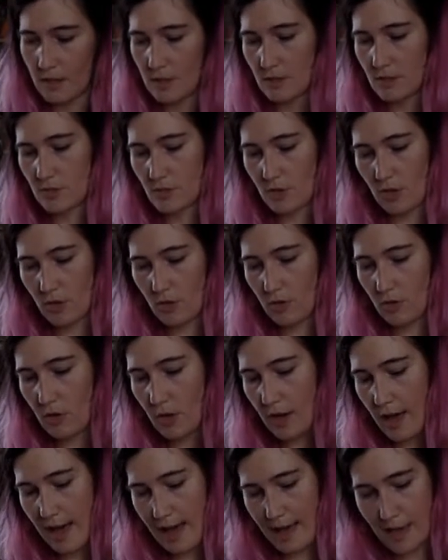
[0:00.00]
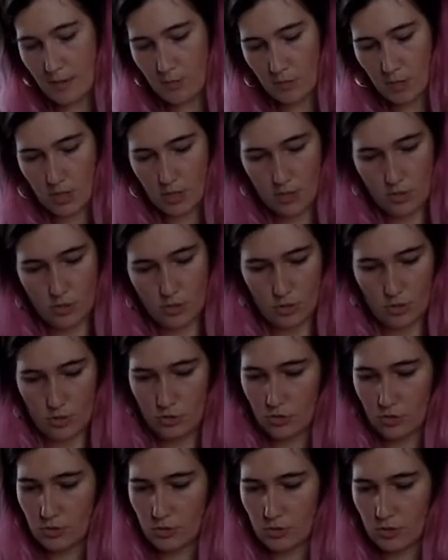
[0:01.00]
So I'm going to
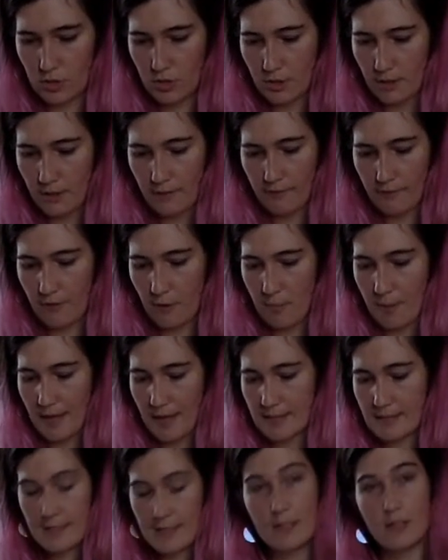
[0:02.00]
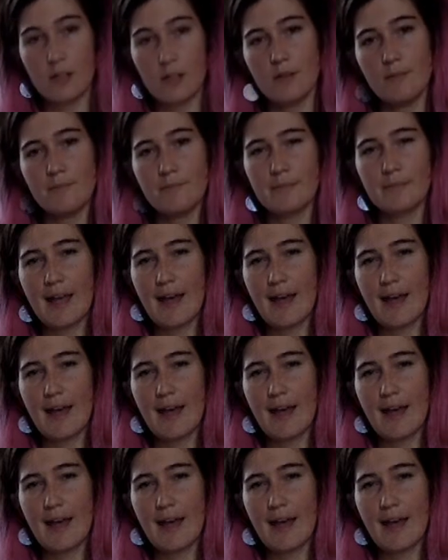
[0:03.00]
do, for my seagull,